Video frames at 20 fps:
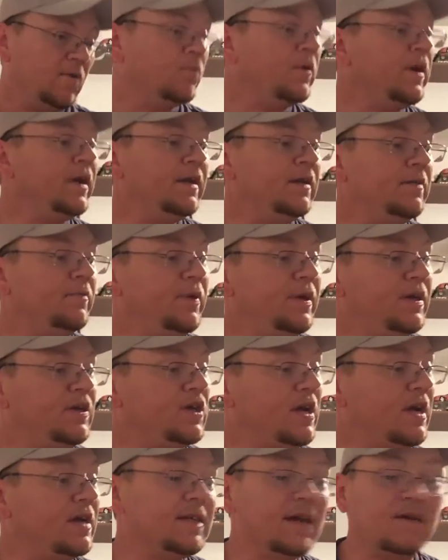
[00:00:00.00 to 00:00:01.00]
ran into
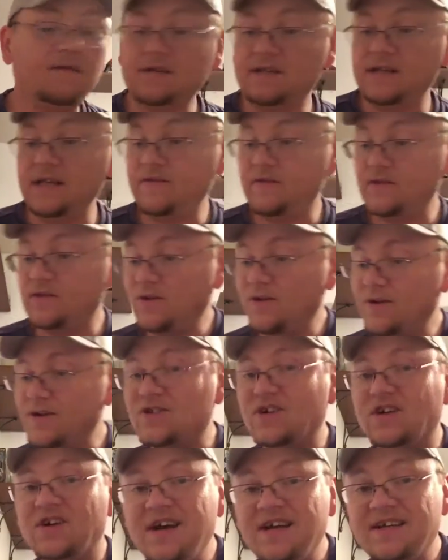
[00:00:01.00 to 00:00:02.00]
PJ as I was leaving
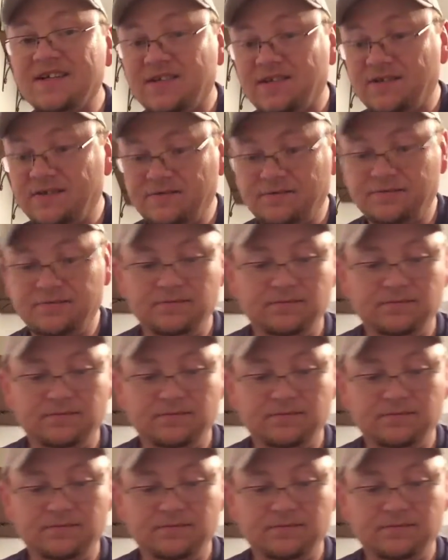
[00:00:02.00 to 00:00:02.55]
Toys R Us.